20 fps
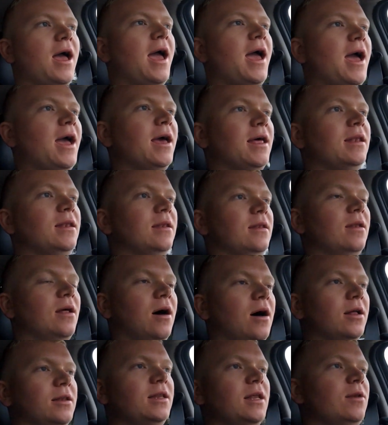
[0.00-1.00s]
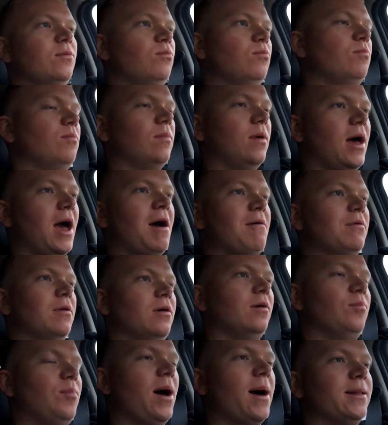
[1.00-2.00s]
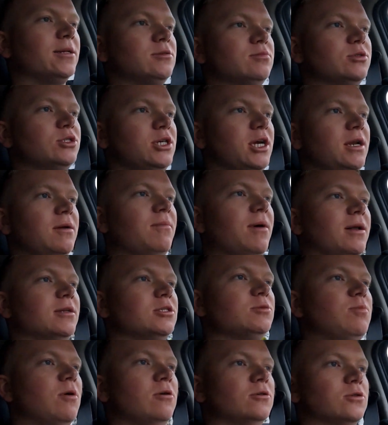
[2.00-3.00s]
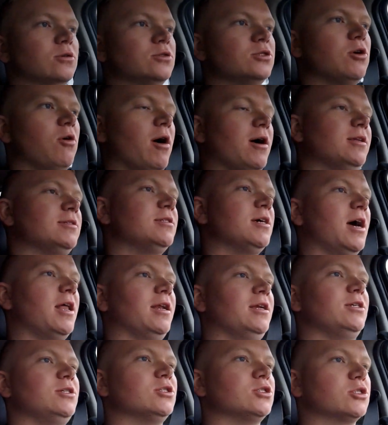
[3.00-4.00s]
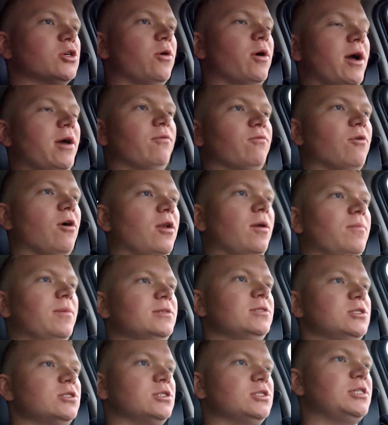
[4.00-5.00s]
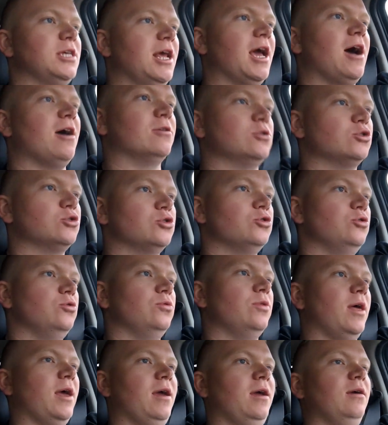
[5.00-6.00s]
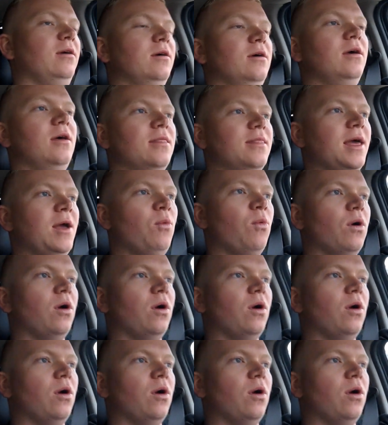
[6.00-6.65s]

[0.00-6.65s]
and didn't have a balance machine at my disposal, so I decided to just go ahead and run them and just see how true they